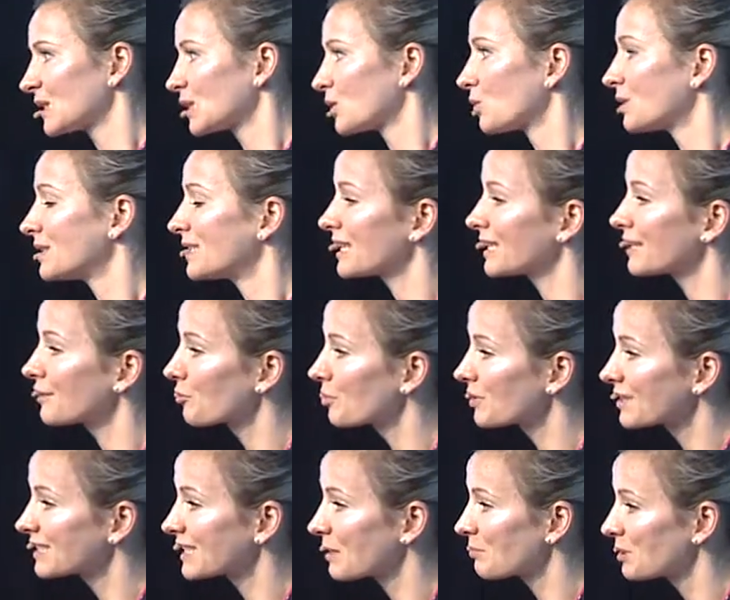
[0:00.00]
We did a little bit
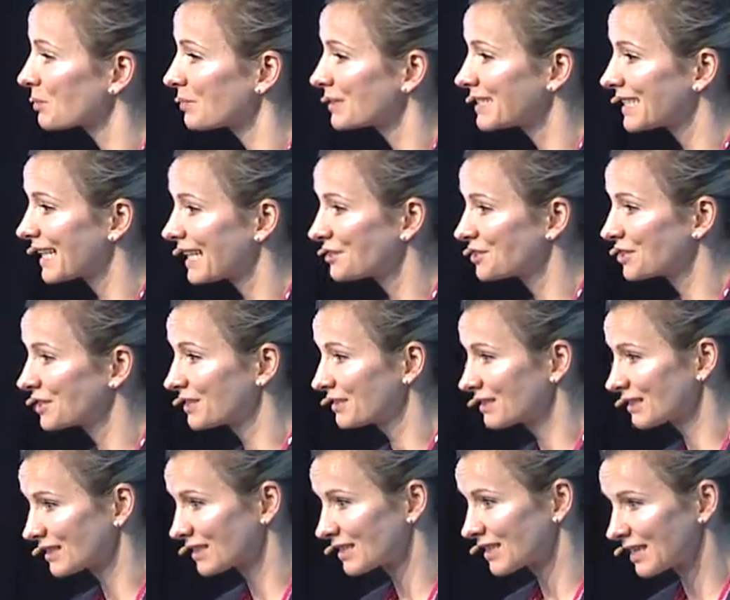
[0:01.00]
of supplementation
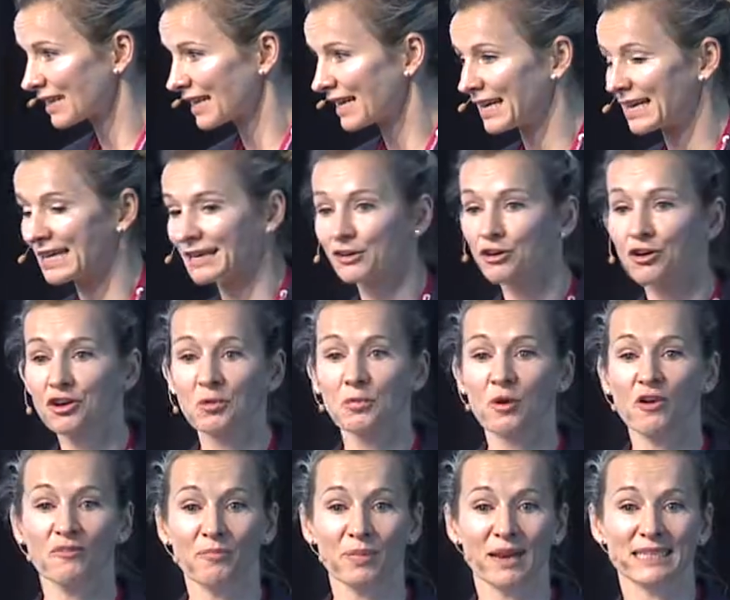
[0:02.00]
and got him
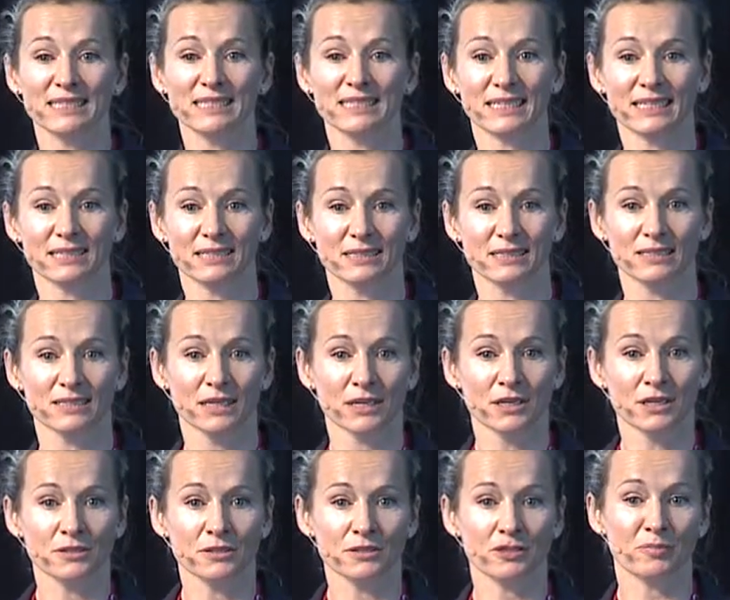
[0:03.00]
off plastics.
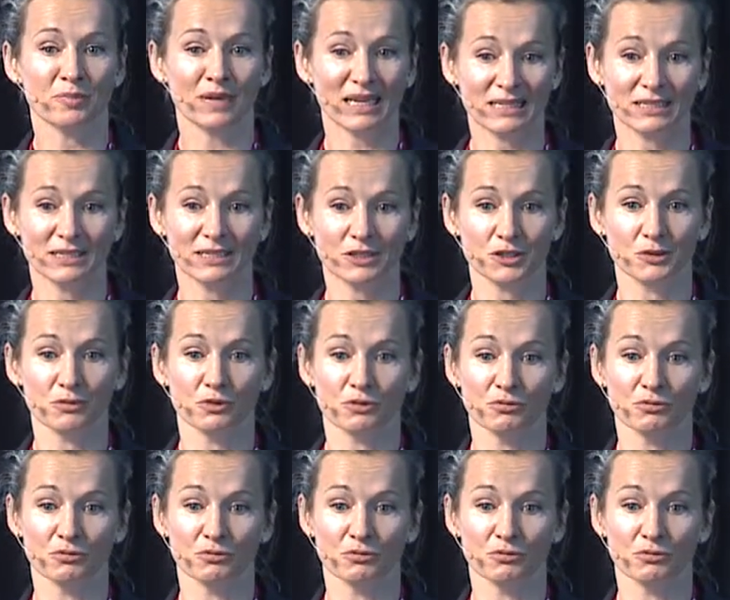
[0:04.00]
So plastics were